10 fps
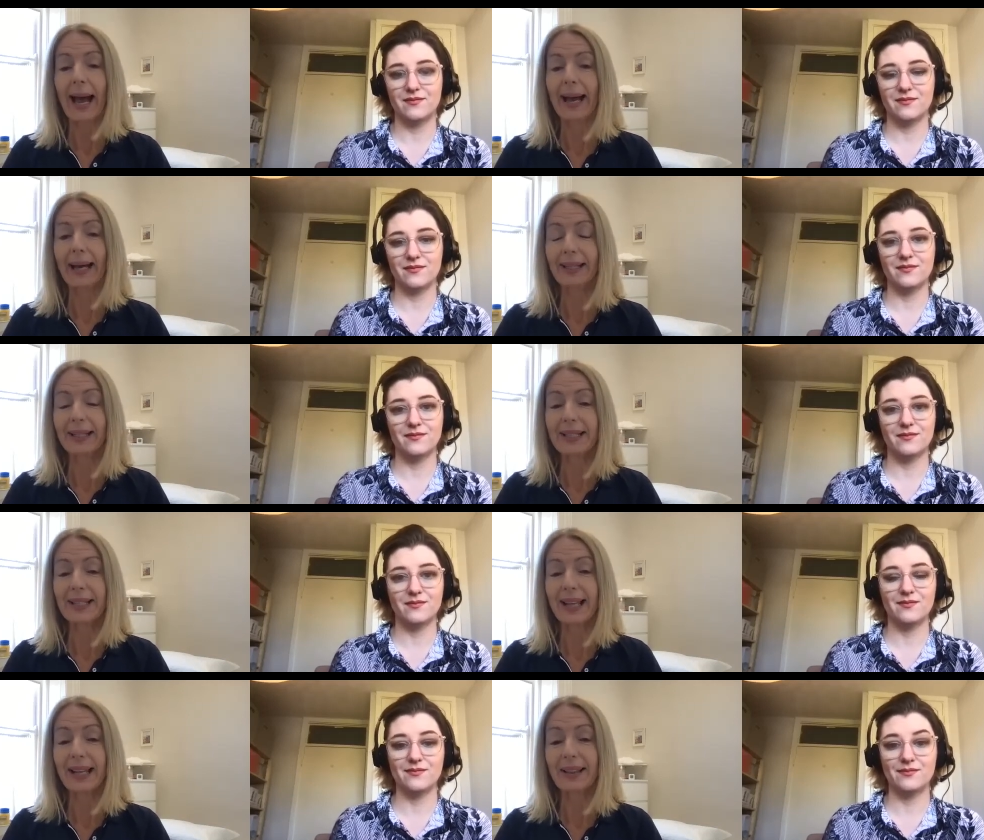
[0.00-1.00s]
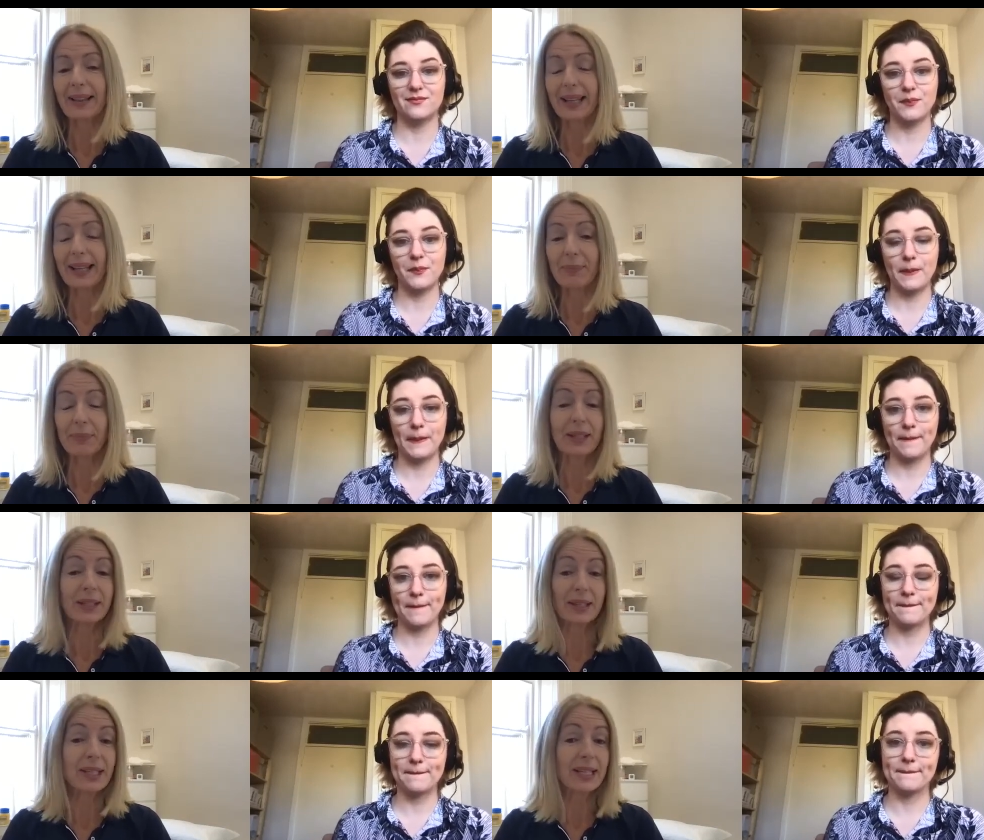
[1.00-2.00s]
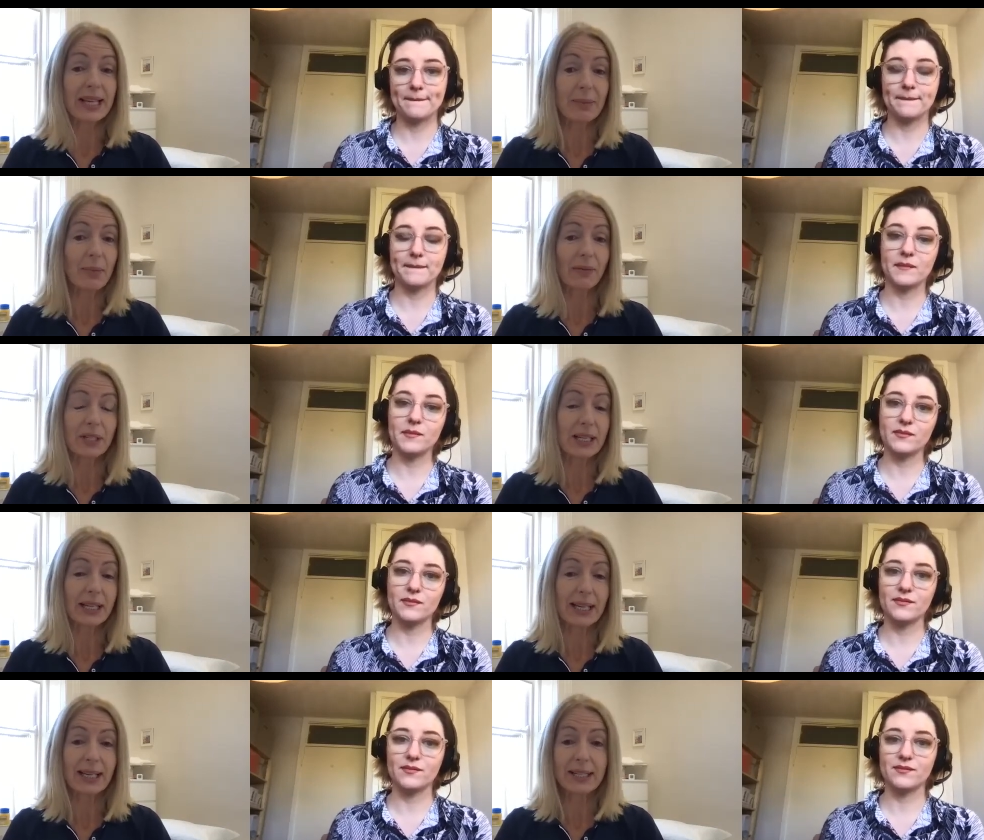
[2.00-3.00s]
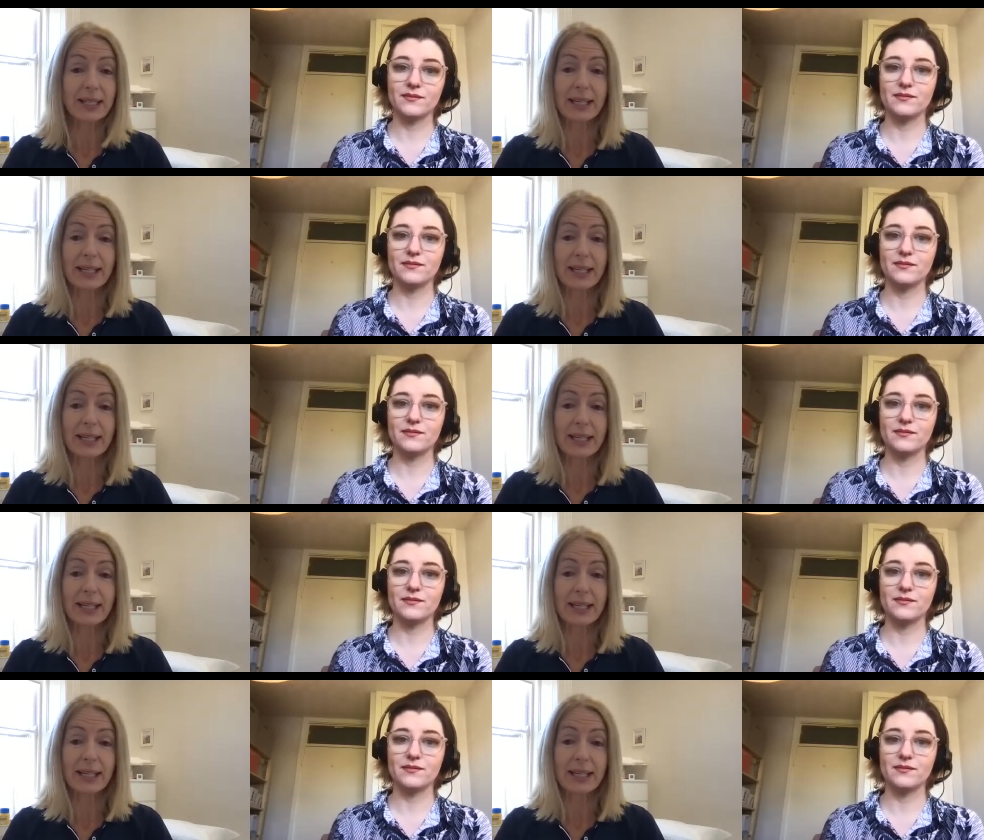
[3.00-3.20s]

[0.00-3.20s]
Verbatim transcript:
Speaker 1: And then the, the the team obviously is